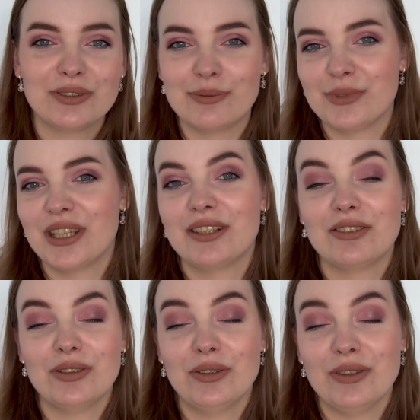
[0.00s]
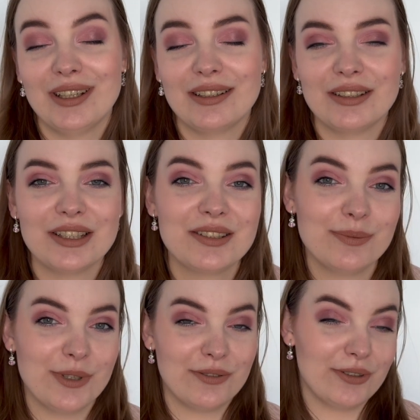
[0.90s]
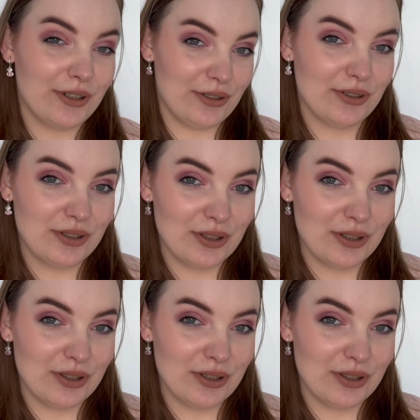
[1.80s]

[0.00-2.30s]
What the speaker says: from year to year. It's my first